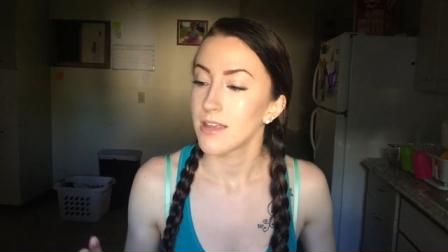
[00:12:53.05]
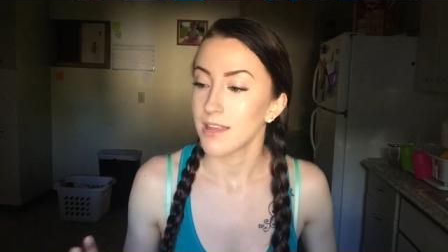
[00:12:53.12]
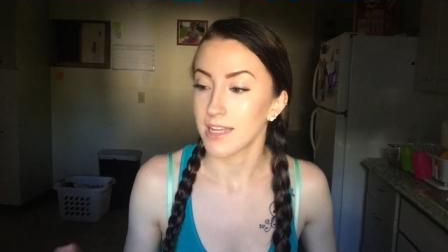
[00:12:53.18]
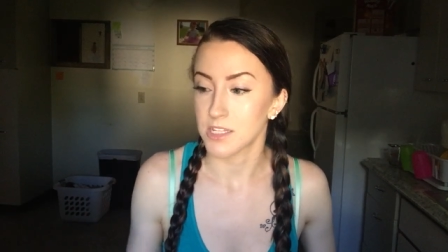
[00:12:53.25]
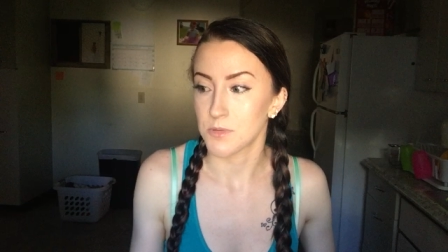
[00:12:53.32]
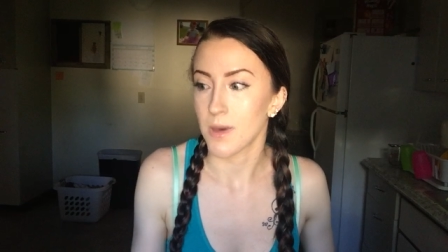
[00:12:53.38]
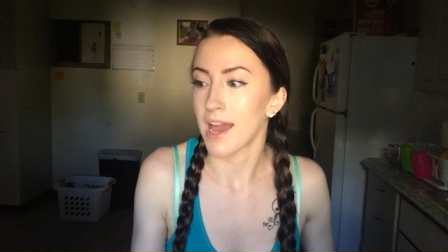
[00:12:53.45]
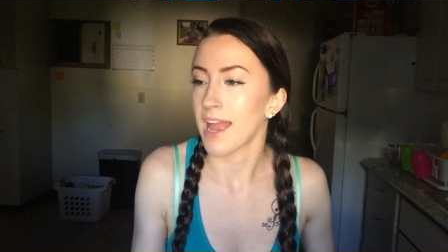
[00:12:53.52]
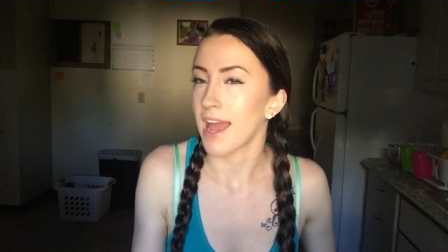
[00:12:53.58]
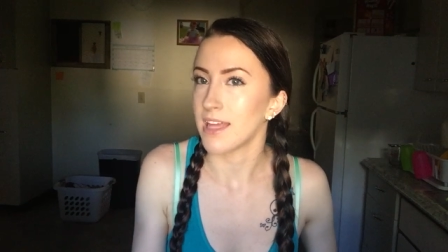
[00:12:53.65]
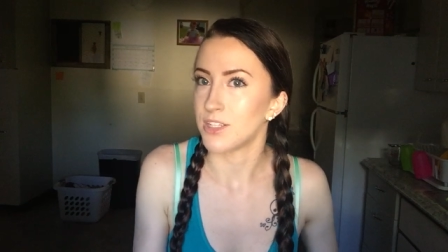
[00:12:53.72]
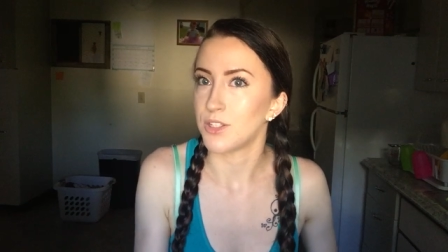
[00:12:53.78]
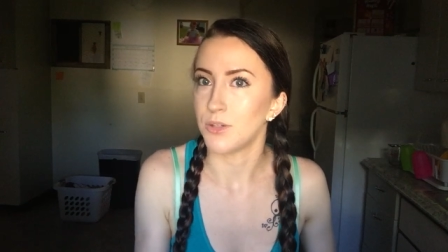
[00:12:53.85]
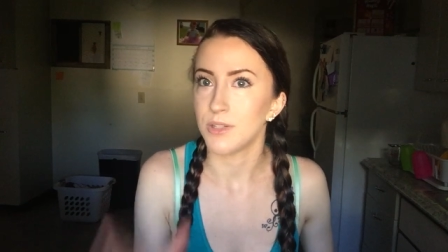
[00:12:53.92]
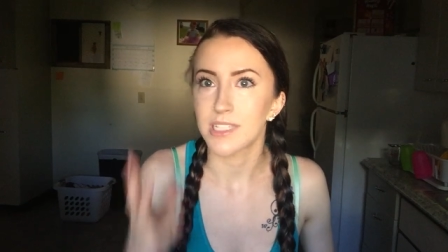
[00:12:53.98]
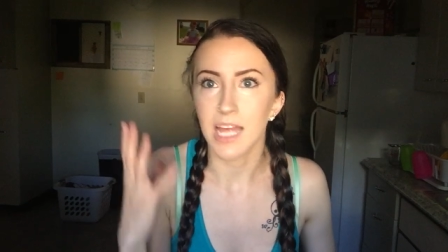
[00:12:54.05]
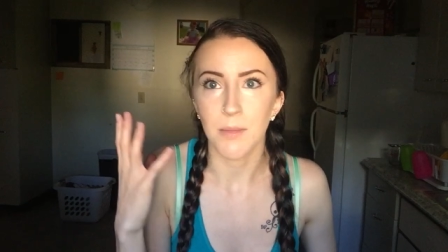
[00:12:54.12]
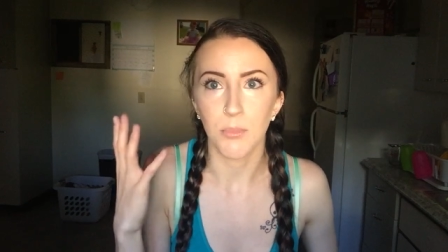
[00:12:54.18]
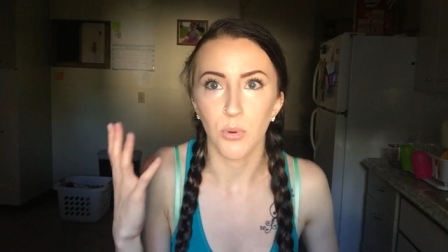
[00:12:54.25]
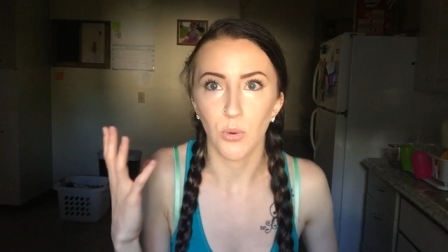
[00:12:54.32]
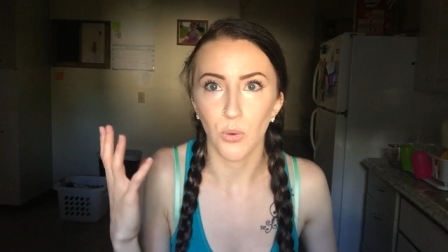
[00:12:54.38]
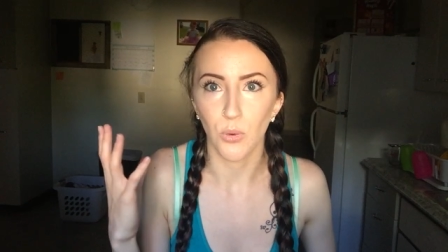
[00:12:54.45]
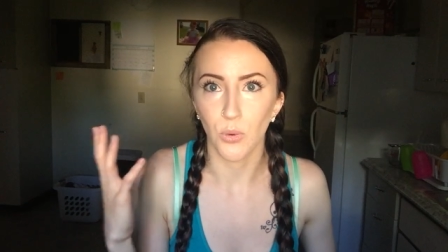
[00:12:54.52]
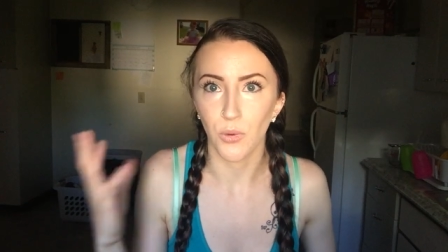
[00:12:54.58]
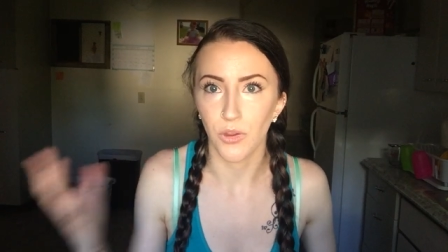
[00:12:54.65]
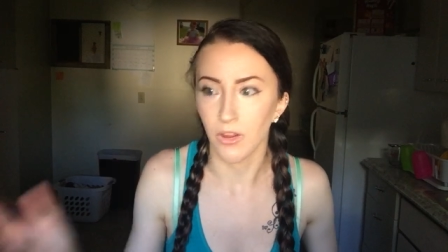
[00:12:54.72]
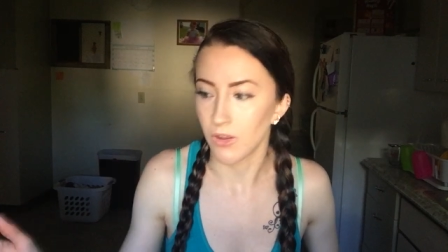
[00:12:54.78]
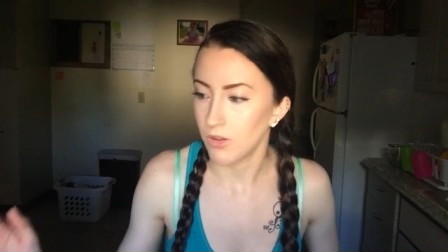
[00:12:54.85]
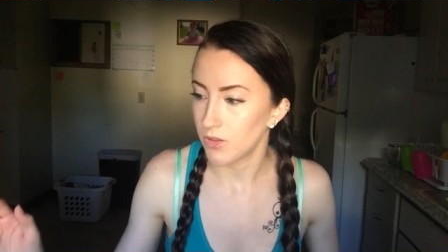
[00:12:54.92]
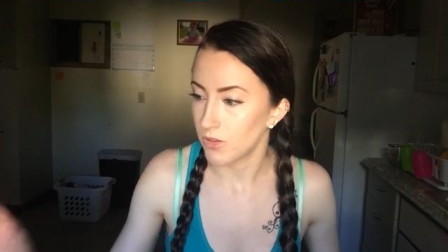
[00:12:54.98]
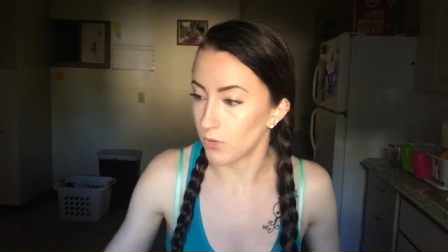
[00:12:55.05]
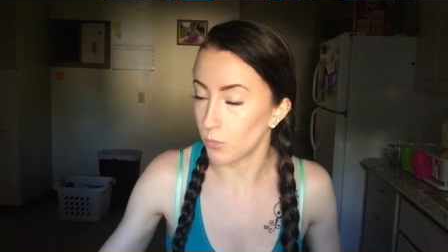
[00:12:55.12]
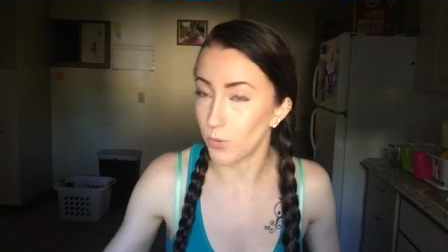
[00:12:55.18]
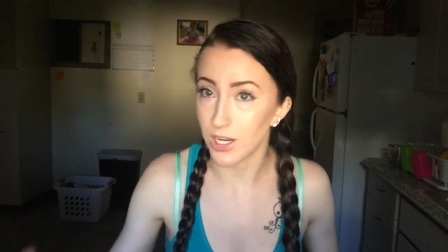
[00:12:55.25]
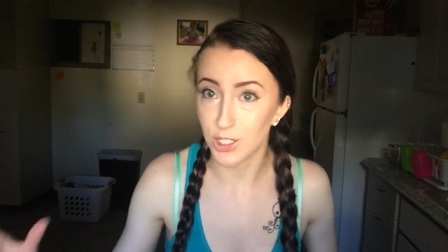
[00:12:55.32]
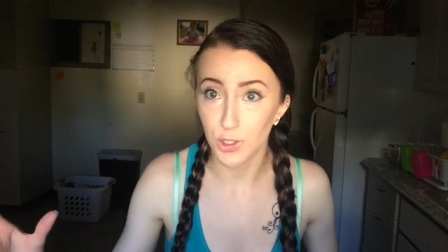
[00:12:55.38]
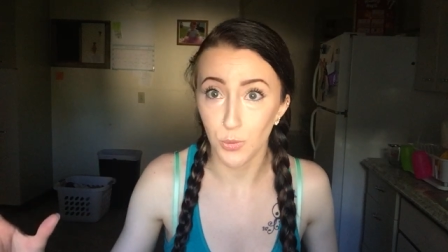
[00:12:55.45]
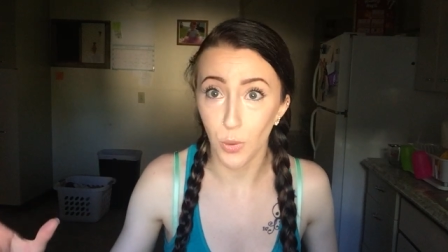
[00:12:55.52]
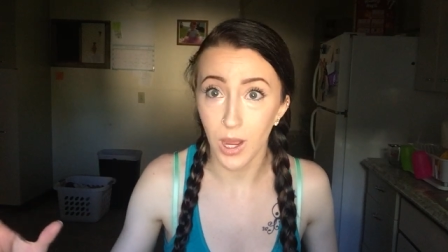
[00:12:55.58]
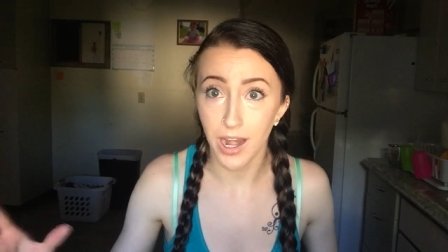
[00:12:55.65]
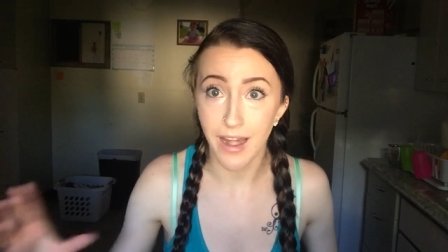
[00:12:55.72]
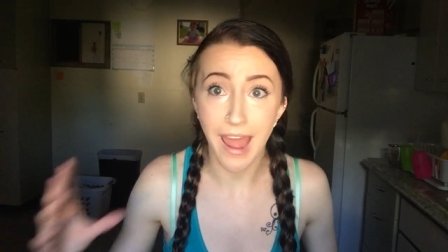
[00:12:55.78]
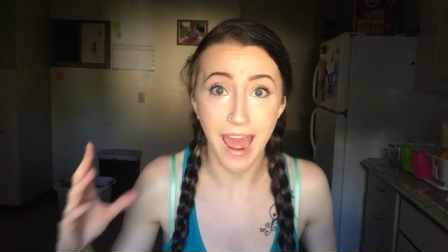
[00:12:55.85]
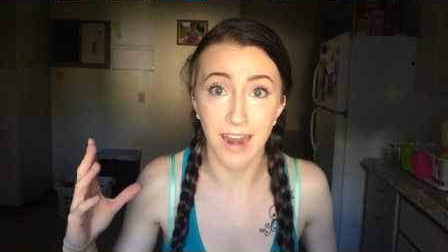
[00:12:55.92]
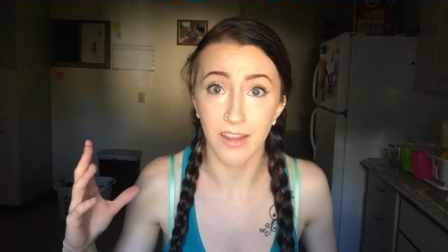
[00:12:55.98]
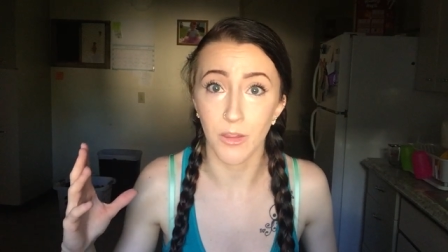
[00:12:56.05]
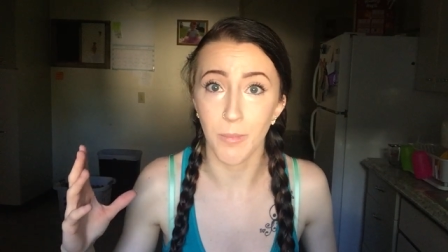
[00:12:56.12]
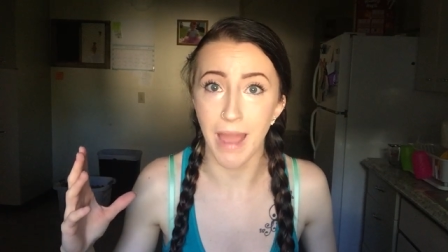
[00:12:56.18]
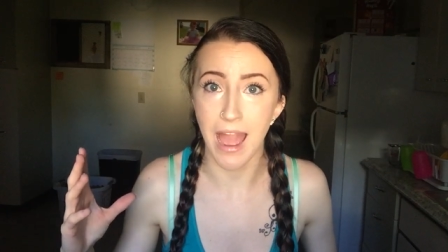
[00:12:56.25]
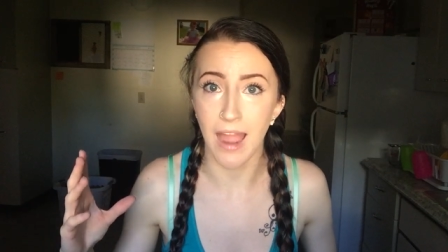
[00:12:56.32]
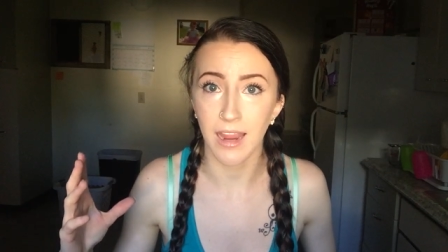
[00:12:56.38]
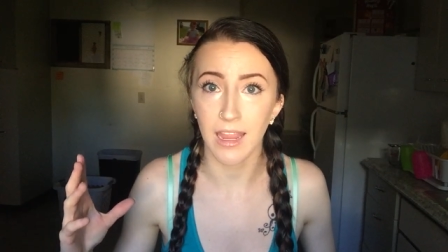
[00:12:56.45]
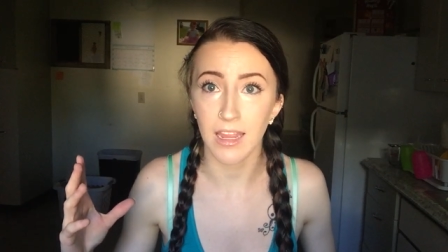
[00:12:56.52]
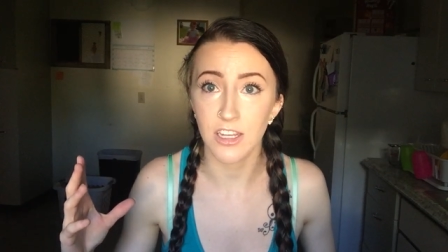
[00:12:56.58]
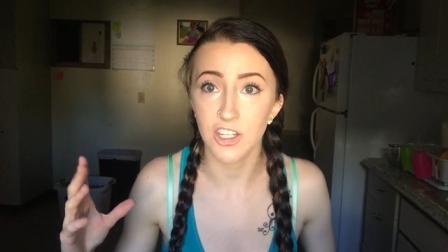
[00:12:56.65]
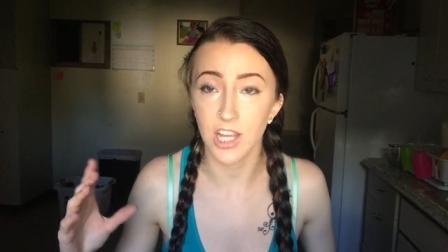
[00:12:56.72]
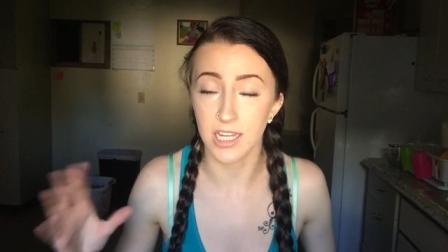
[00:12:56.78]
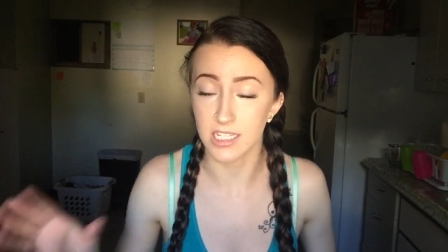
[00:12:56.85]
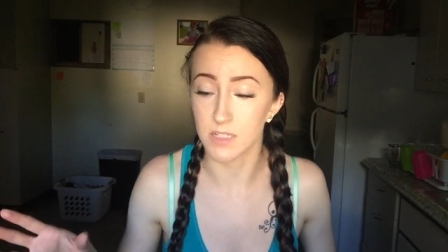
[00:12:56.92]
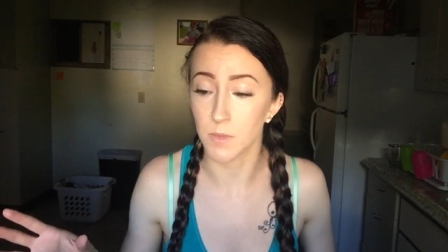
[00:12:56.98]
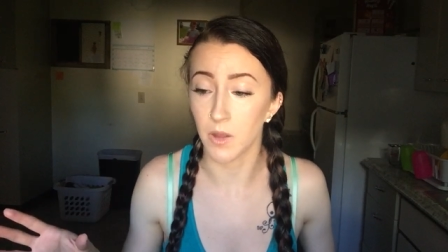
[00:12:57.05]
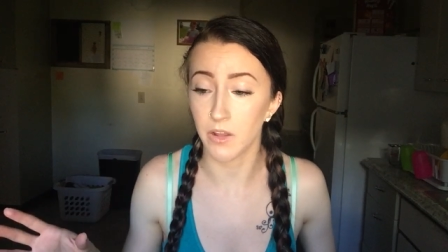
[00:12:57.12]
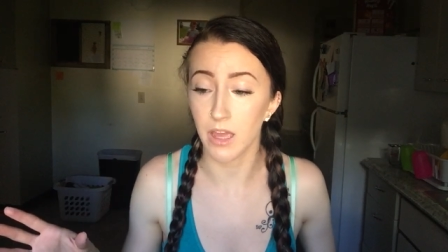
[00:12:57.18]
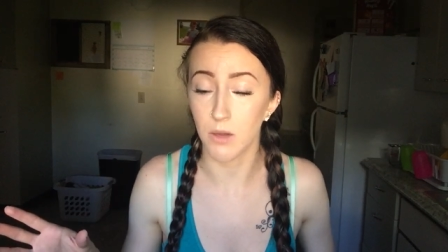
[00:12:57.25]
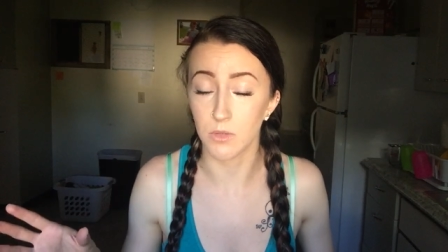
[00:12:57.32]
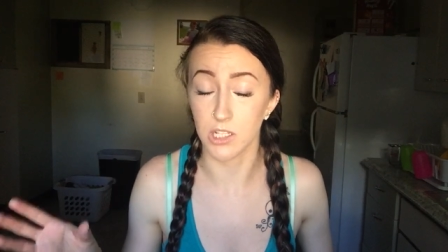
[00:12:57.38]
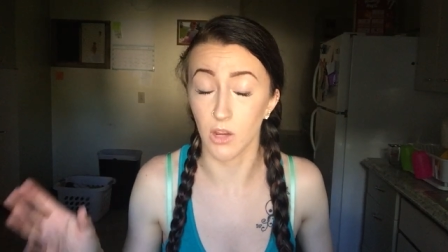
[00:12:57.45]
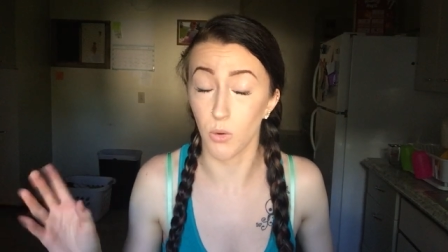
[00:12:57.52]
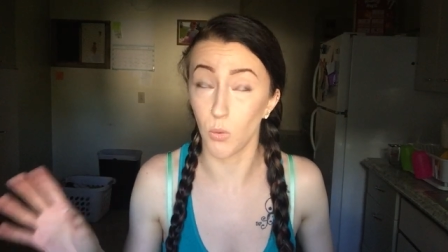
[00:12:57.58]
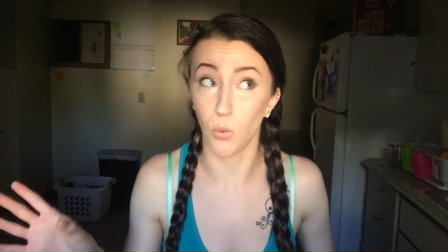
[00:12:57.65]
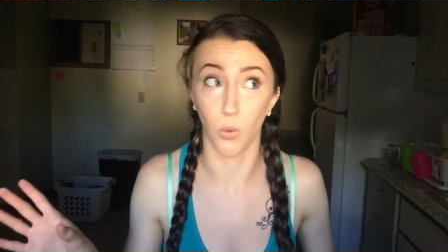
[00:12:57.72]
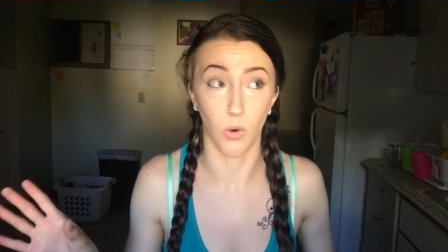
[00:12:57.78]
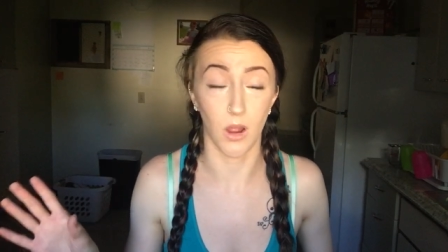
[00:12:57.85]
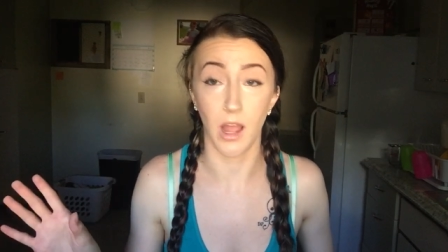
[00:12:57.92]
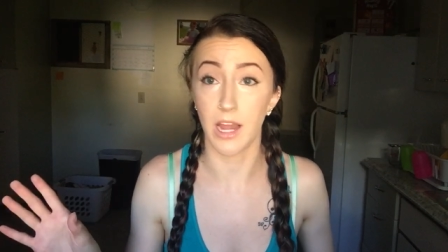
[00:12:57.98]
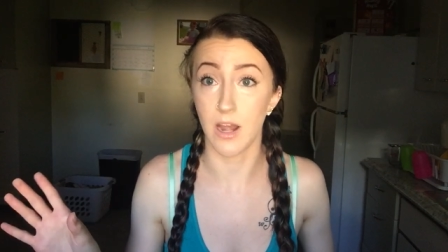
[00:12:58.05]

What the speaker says: That's why as soon as I pulled the Wish one out of the package and smelled it, I was like, ooh,